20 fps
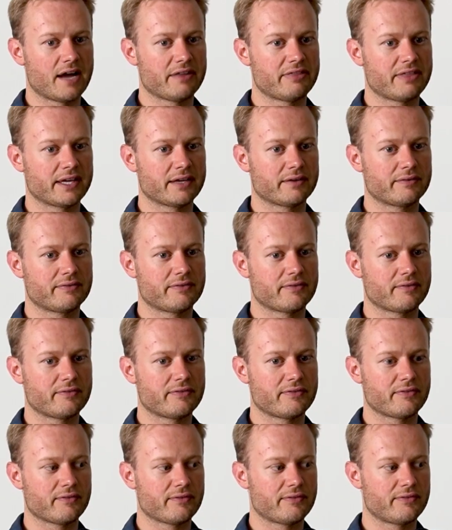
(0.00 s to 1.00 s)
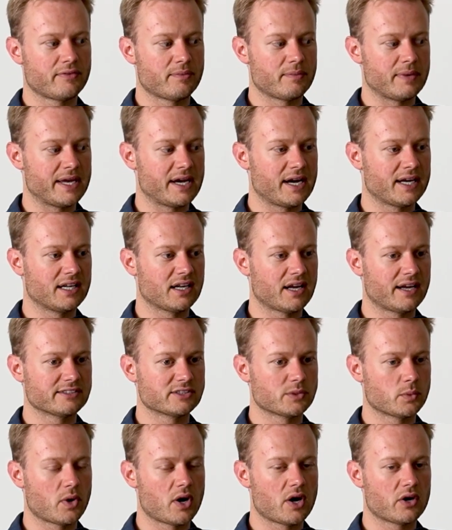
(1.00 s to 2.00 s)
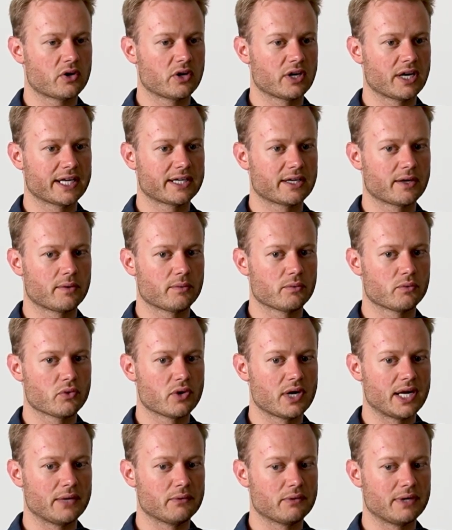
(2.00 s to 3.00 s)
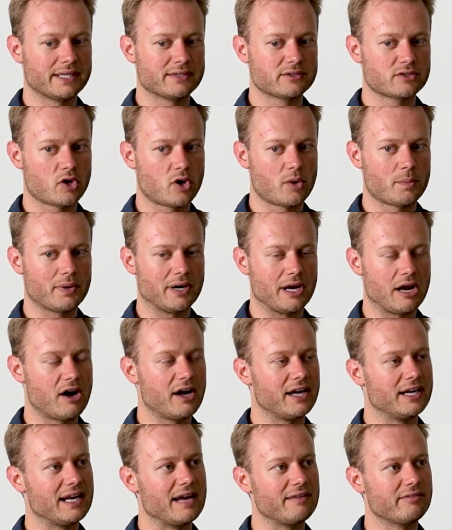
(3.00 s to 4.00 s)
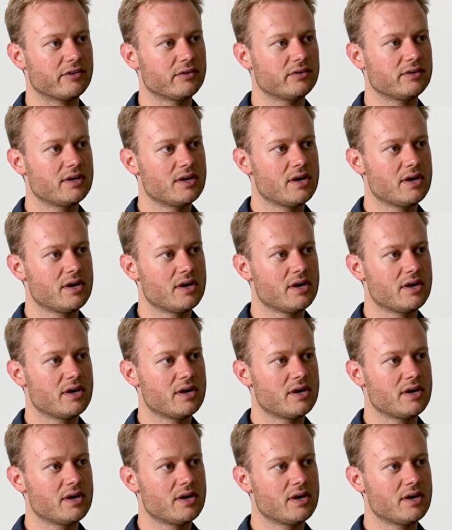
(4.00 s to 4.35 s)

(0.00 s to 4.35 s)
I think for me, I'd like to work on like a really, really top line level